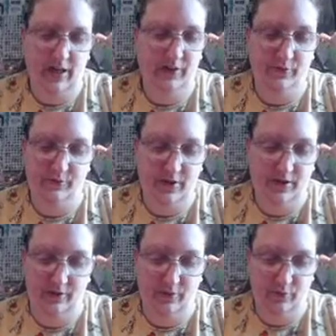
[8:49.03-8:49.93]
I do
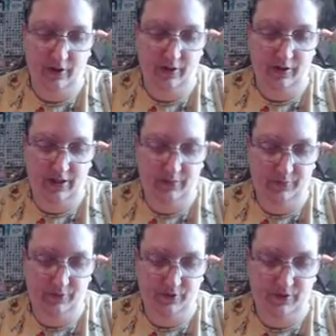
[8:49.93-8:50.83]
not know where I got
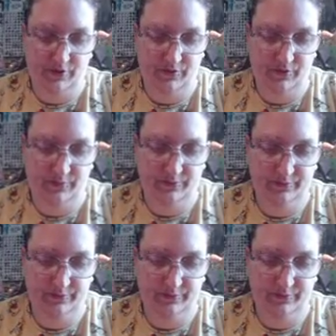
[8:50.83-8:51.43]
applesauce from.